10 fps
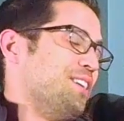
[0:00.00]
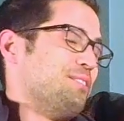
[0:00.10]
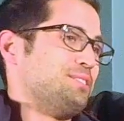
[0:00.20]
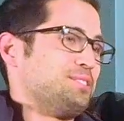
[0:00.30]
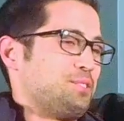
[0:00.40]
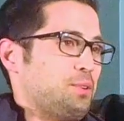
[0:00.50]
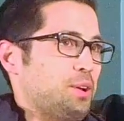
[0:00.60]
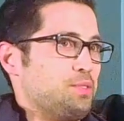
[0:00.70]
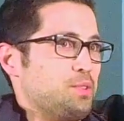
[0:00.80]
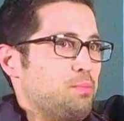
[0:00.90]
uh, which is
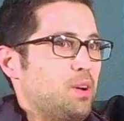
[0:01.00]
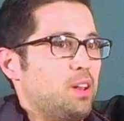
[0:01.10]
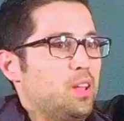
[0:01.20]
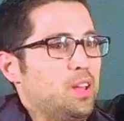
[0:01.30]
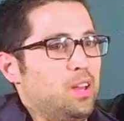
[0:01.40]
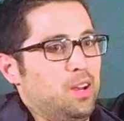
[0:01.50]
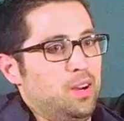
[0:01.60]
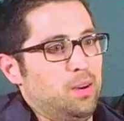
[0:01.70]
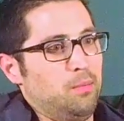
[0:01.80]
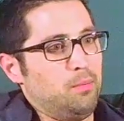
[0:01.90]
crazy, but
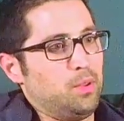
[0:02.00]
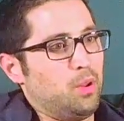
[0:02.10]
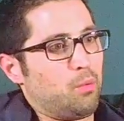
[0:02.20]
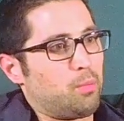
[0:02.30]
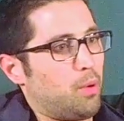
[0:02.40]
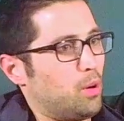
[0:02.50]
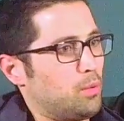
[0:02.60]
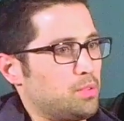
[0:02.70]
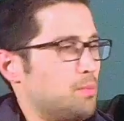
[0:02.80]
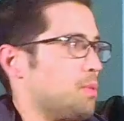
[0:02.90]
um, you know, we're
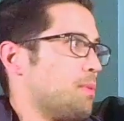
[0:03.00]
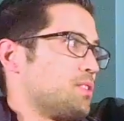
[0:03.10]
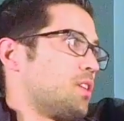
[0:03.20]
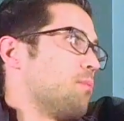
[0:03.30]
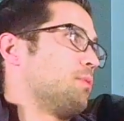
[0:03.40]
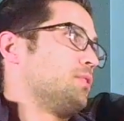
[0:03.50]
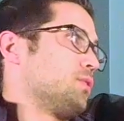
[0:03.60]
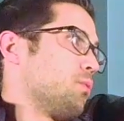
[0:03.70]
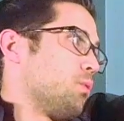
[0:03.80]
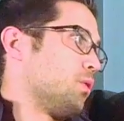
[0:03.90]
partnered with some of the best companies
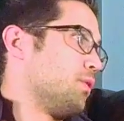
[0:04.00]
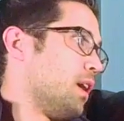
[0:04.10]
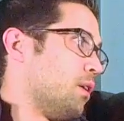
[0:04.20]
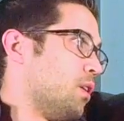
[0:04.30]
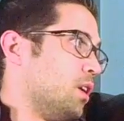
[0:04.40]
in the world now.